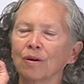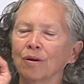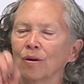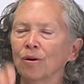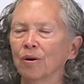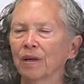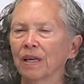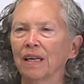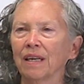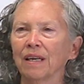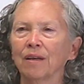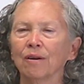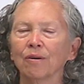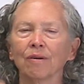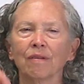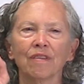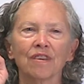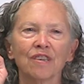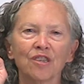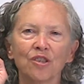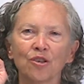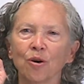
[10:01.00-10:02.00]
cookie or
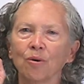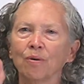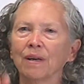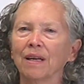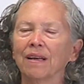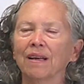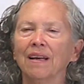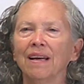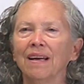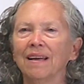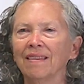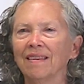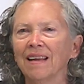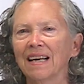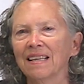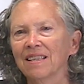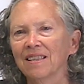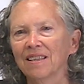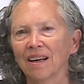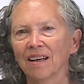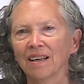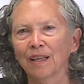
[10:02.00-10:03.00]
this donut,
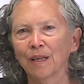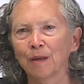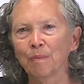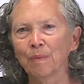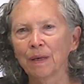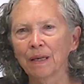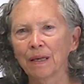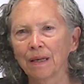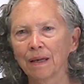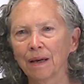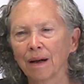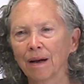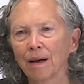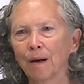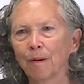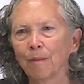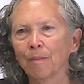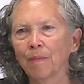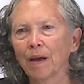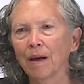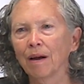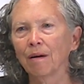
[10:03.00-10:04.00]
that's not going to be
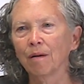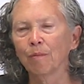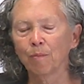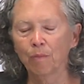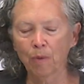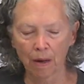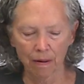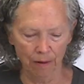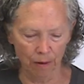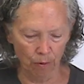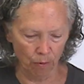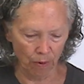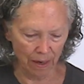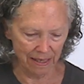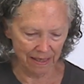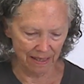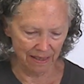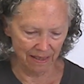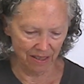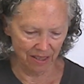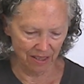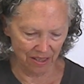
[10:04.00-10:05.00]
probably a
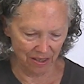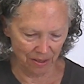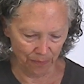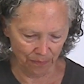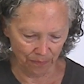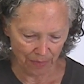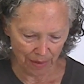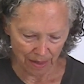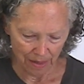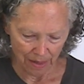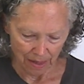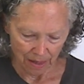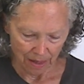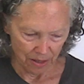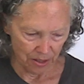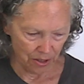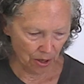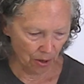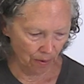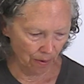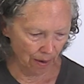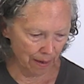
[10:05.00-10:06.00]
wise decision.
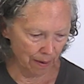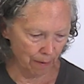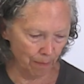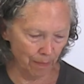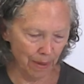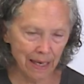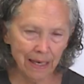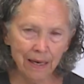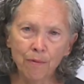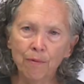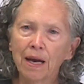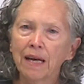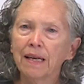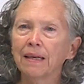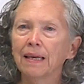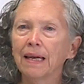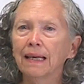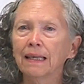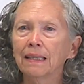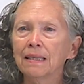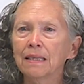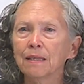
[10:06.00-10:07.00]
So anyway,
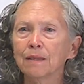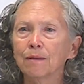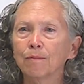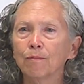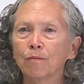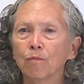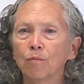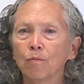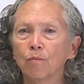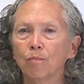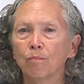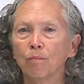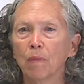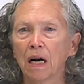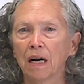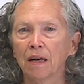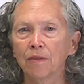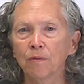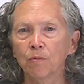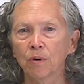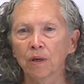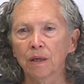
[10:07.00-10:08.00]
next
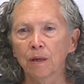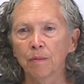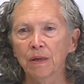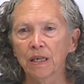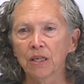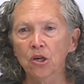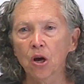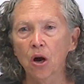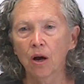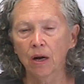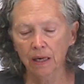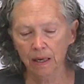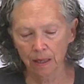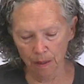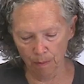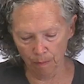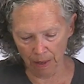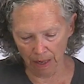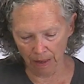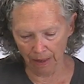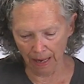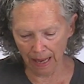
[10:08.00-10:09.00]
month we're going to be talking
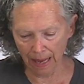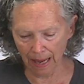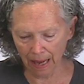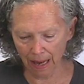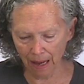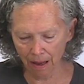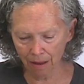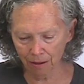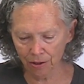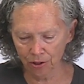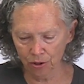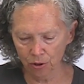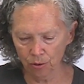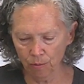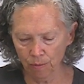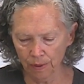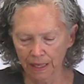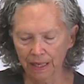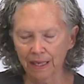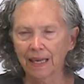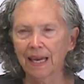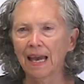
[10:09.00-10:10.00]
about how do
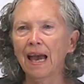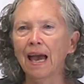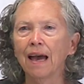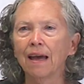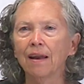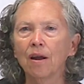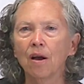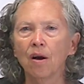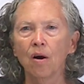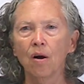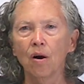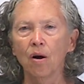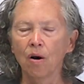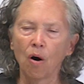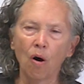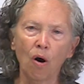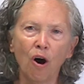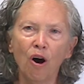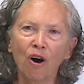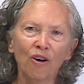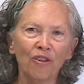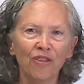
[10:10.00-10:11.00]
we get
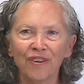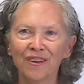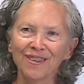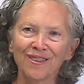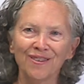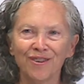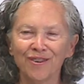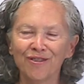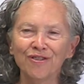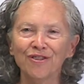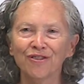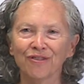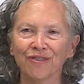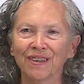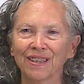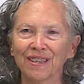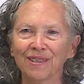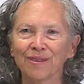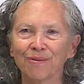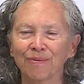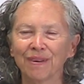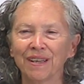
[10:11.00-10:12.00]
all these
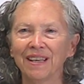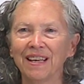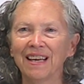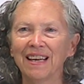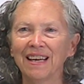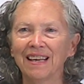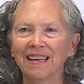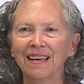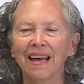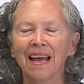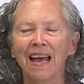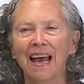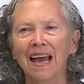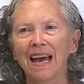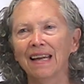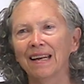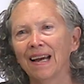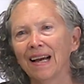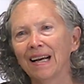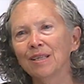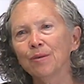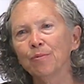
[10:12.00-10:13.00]
nutrients we need.
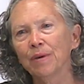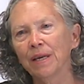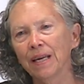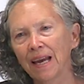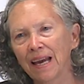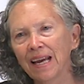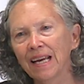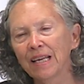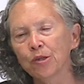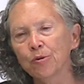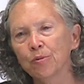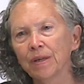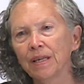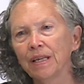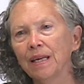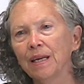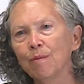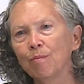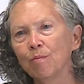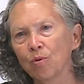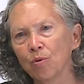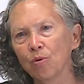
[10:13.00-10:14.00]
And as we age, we
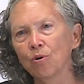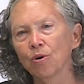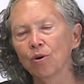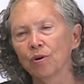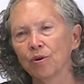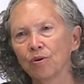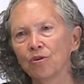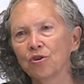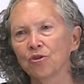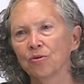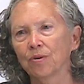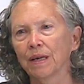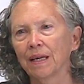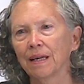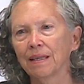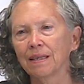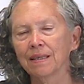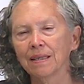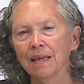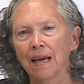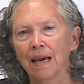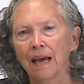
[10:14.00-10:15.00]
need more
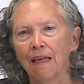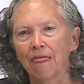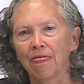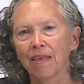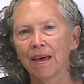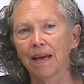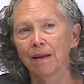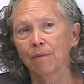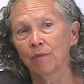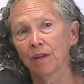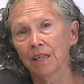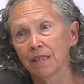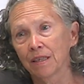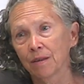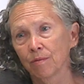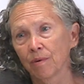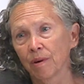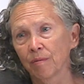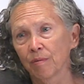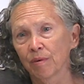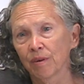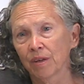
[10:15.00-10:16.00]
nutrients than we did
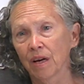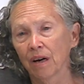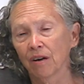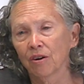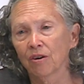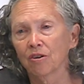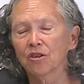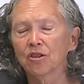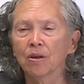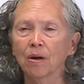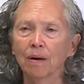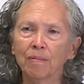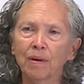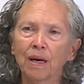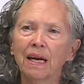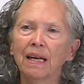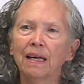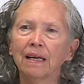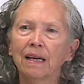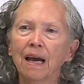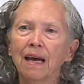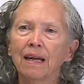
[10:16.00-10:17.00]
when we were younger. So I'm
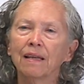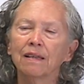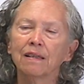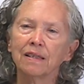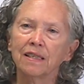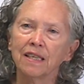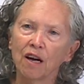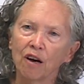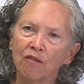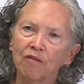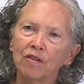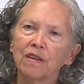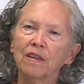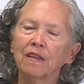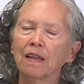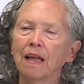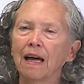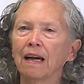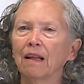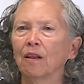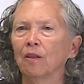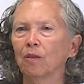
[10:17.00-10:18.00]
going to kind of delve into
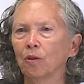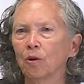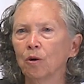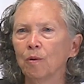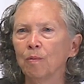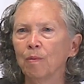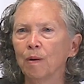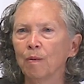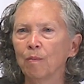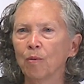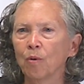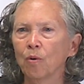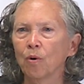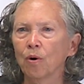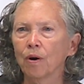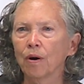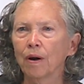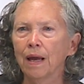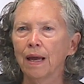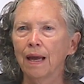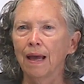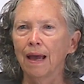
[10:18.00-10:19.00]
that a little bit
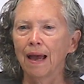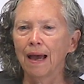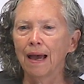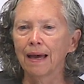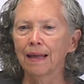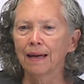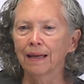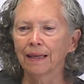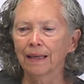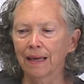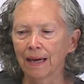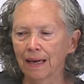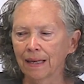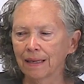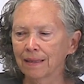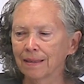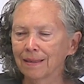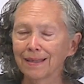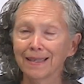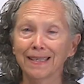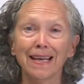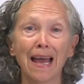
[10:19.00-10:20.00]
more. And again,
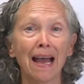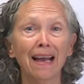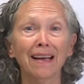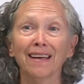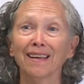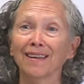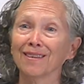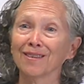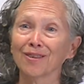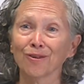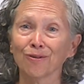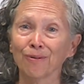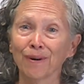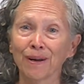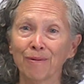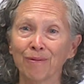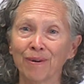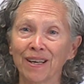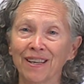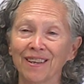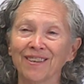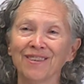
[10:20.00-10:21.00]
snacking is a
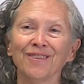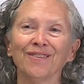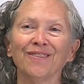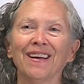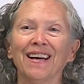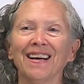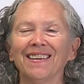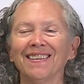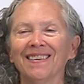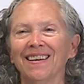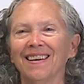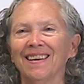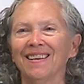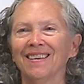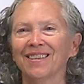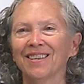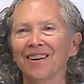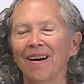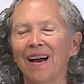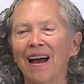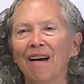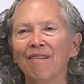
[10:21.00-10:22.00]
great way to do that.
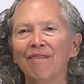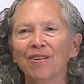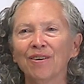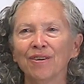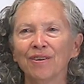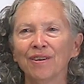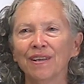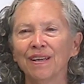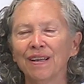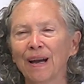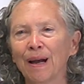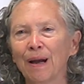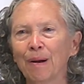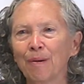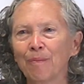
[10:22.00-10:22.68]
So have a good